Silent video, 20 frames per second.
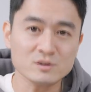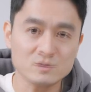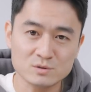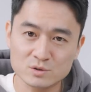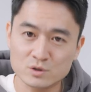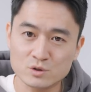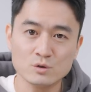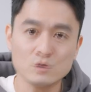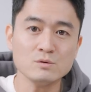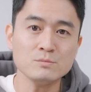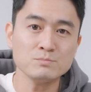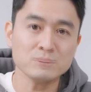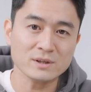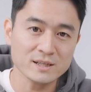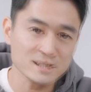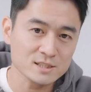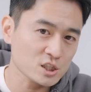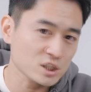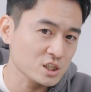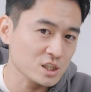Do
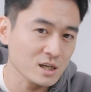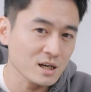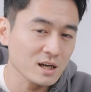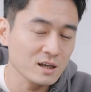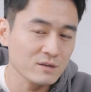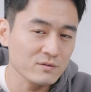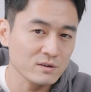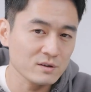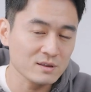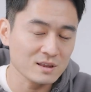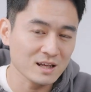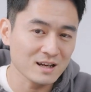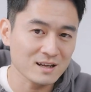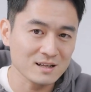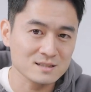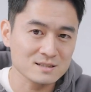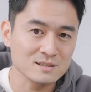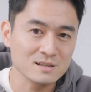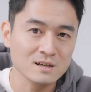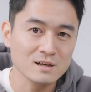please share if you think
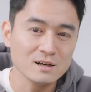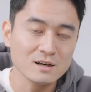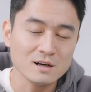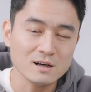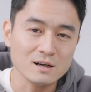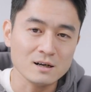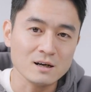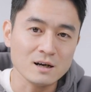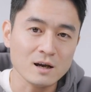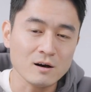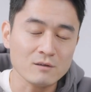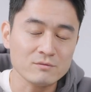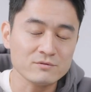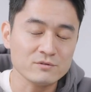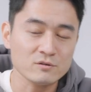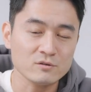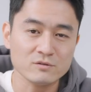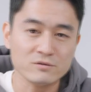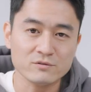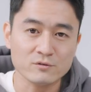it's uh,
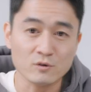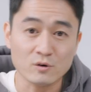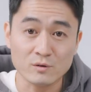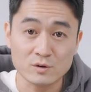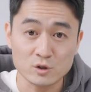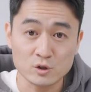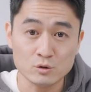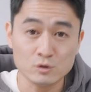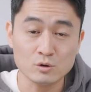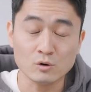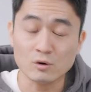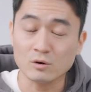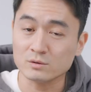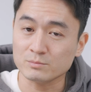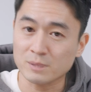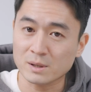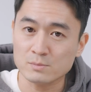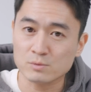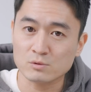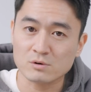helpful for you or
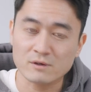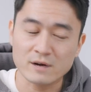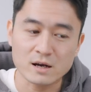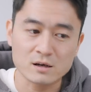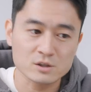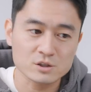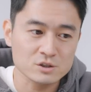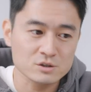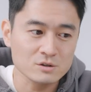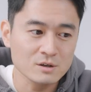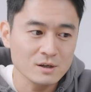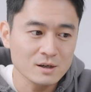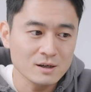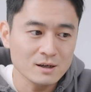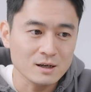people around you,